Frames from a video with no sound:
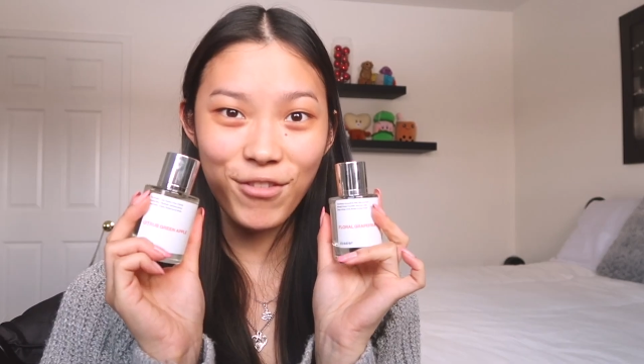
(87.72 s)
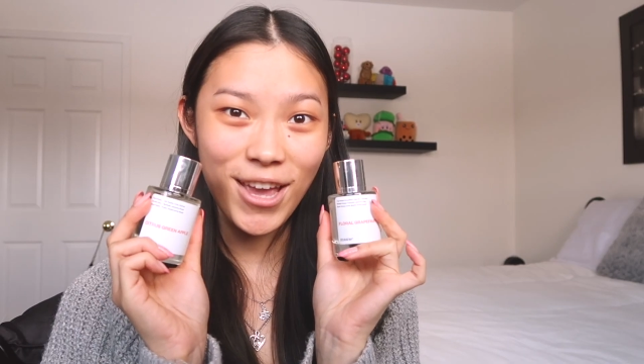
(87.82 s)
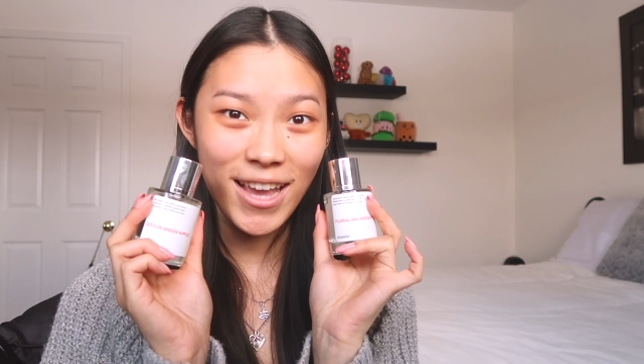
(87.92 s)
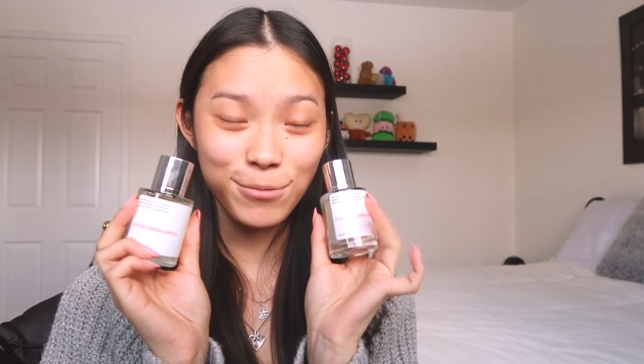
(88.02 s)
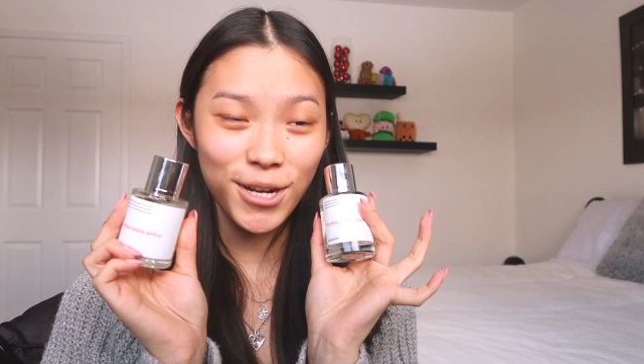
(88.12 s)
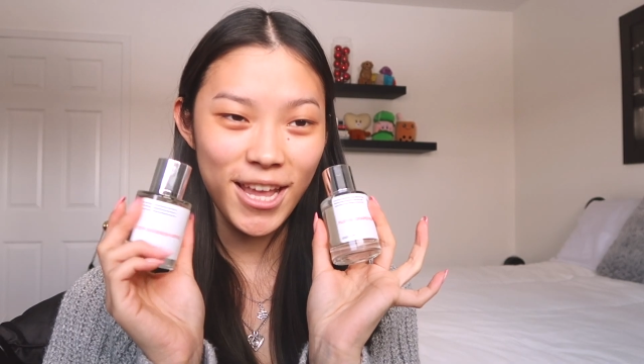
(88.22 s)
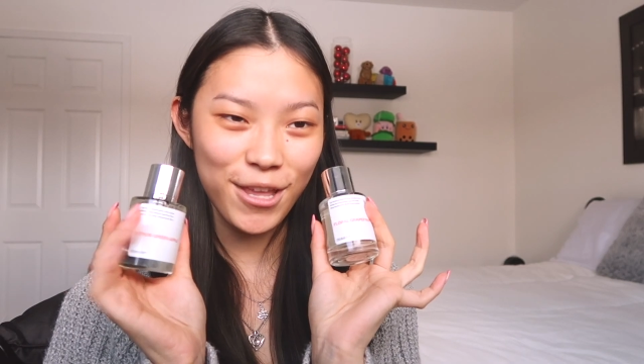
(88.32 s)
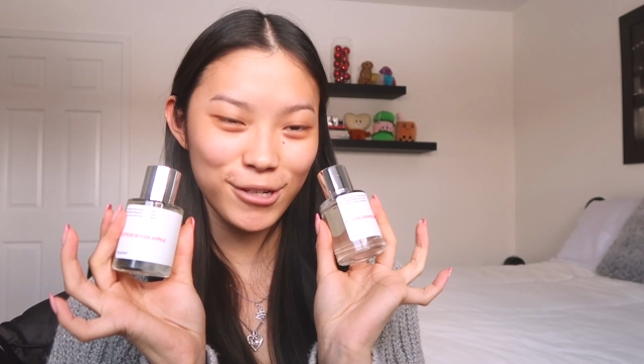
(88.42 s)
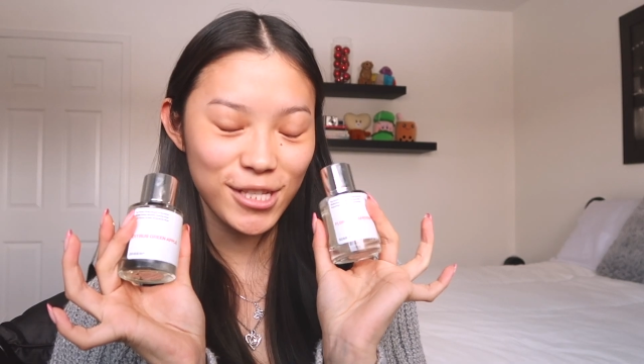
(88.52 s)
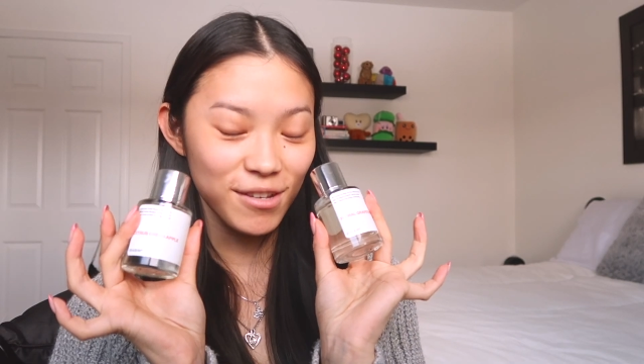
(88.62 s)
you guys want to get
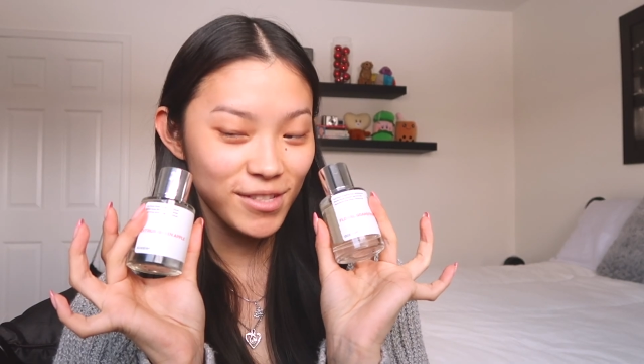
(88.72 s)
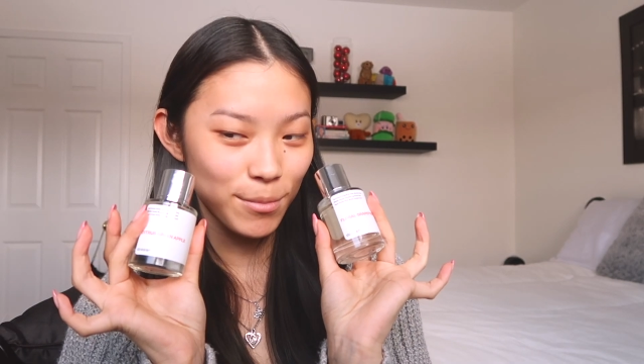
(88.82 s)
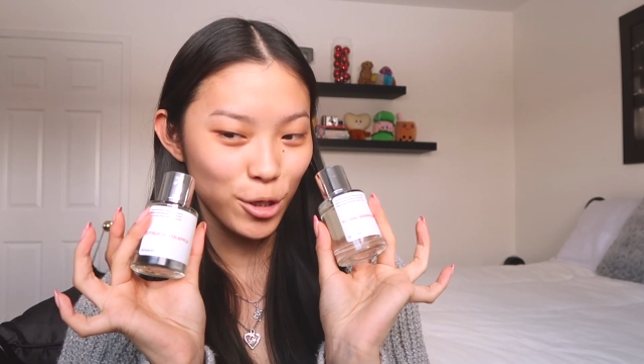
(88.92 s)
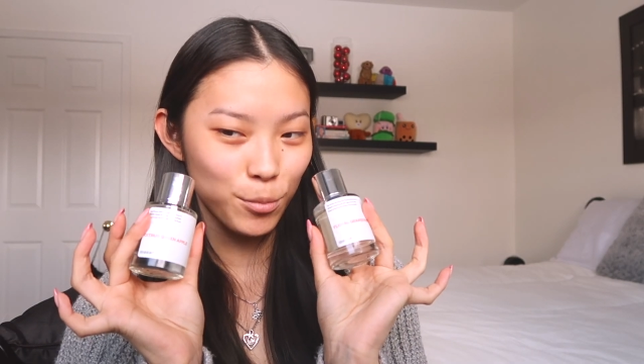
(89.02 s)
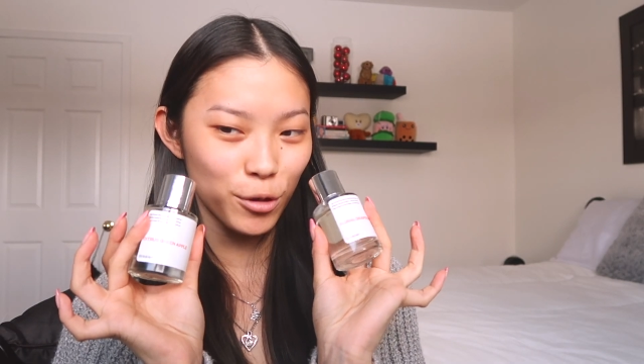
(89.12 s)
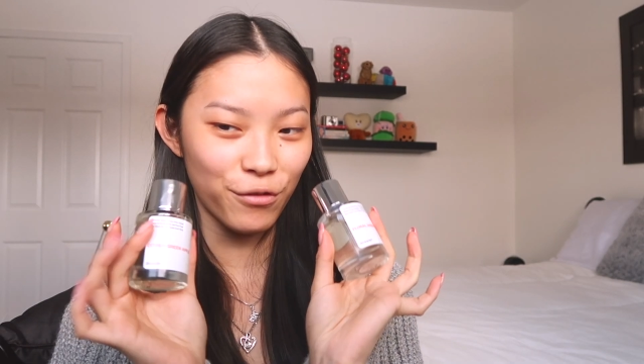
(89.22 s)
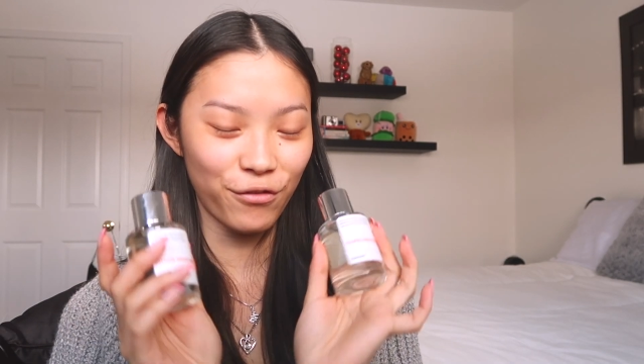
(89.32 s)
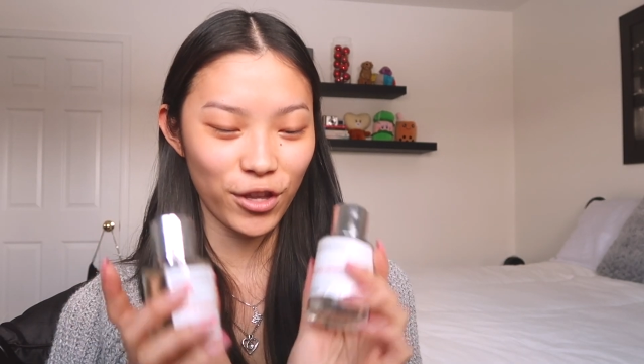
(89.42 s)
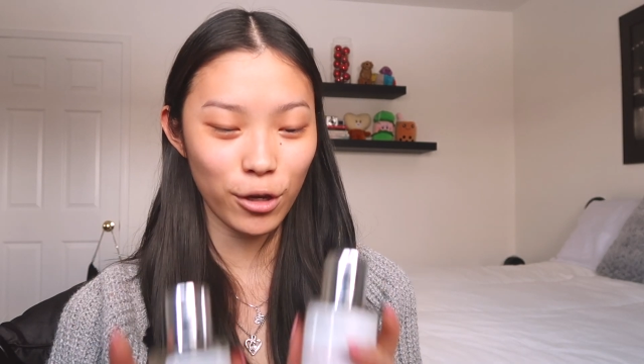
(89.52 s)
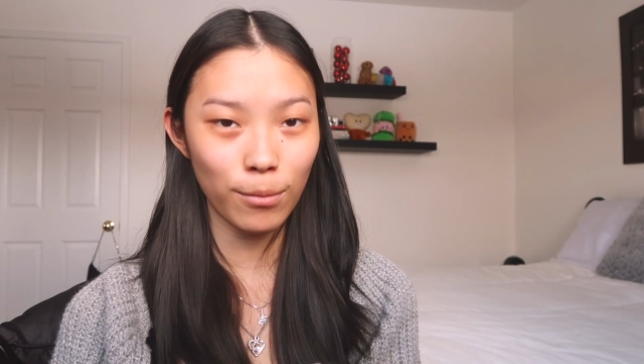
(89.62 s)
yourself some little
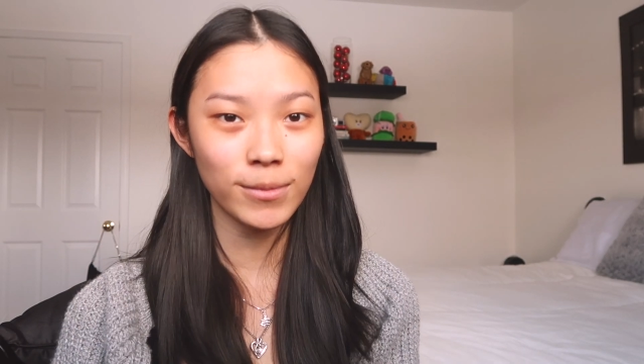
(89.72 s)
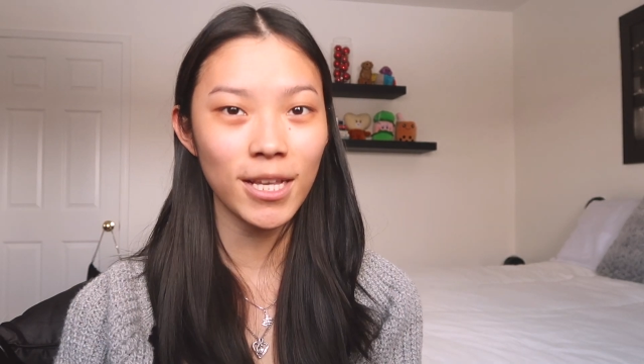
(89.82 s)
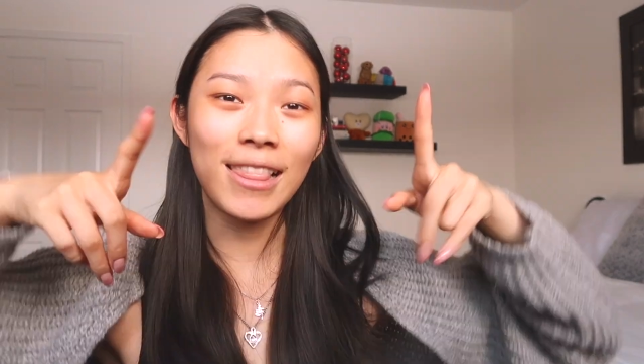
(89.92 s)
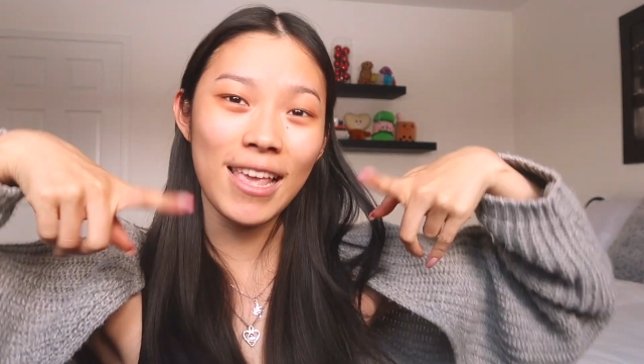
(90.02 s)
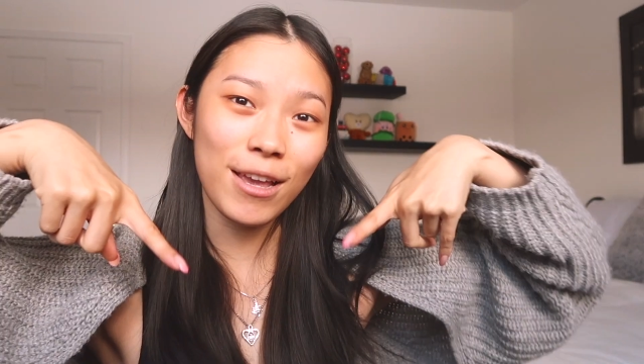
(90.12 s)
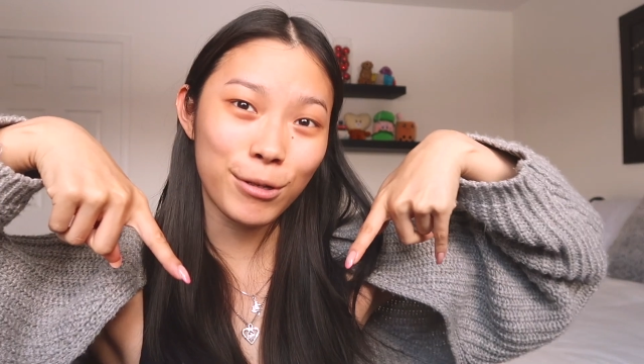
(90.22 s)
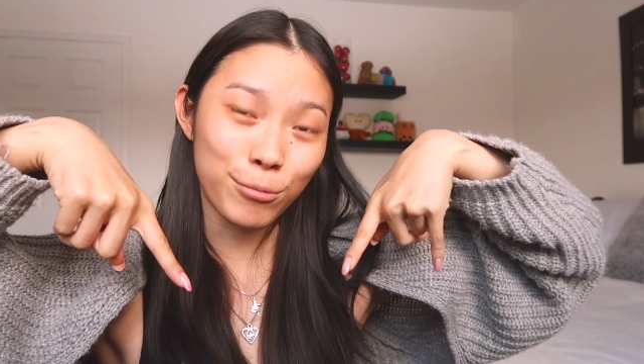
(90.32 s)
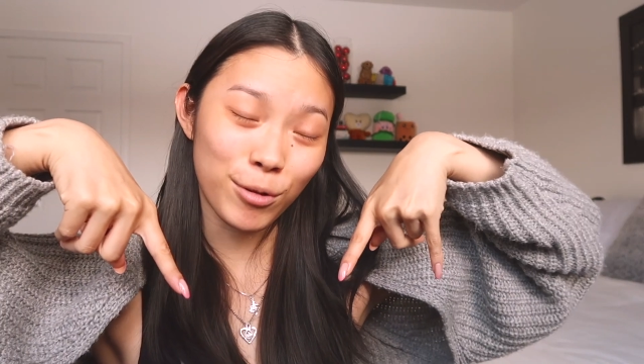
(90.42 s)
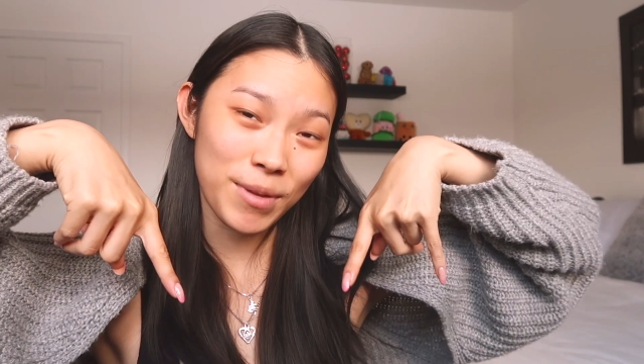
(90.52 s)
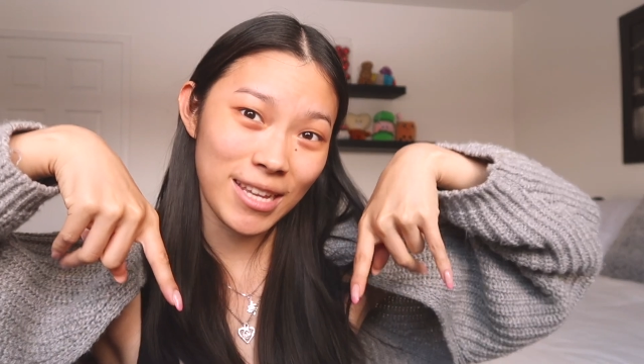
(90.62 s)
perfumes, link
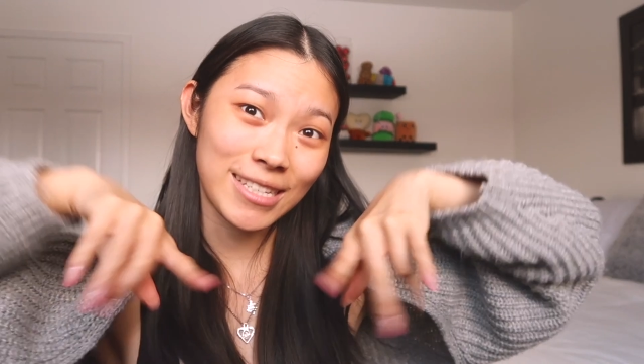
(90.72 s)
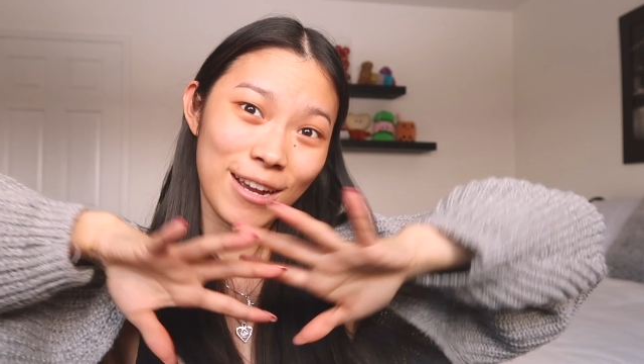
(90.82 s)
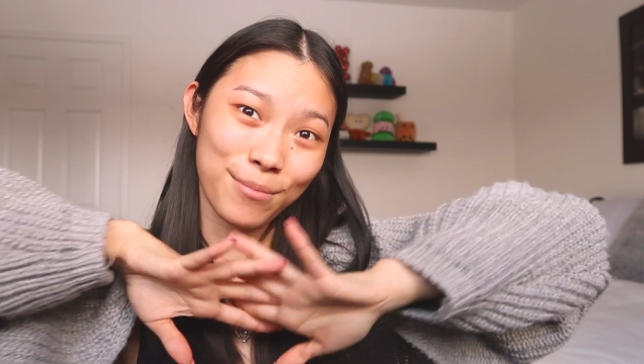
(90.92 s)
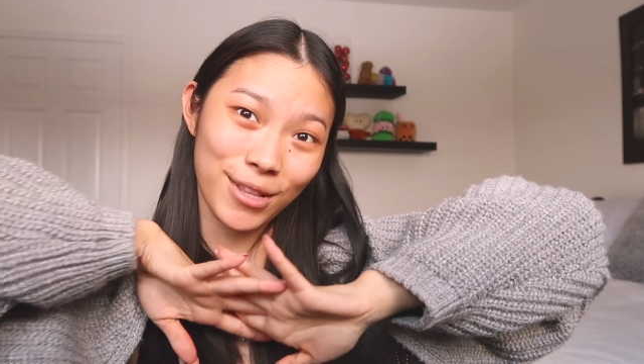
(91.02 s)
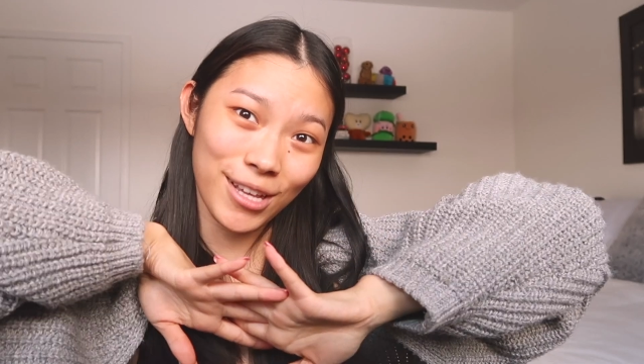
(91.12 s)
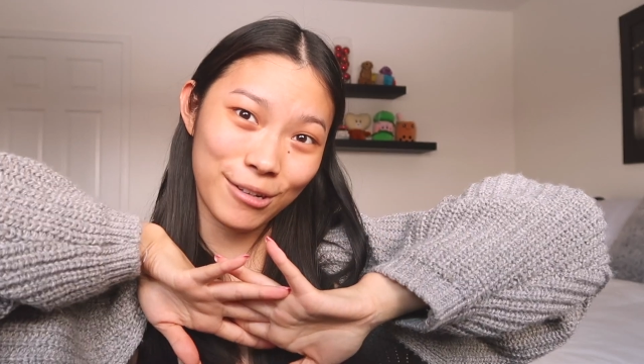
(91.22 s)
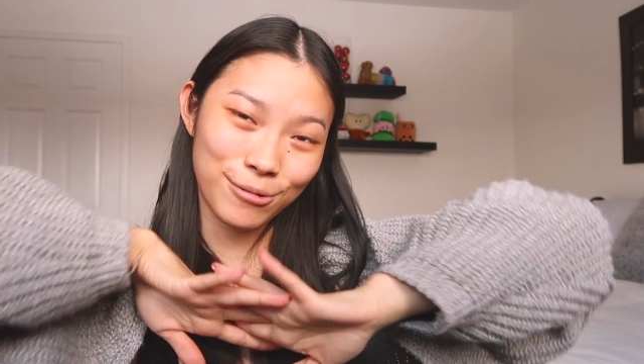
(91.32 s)
will be down below.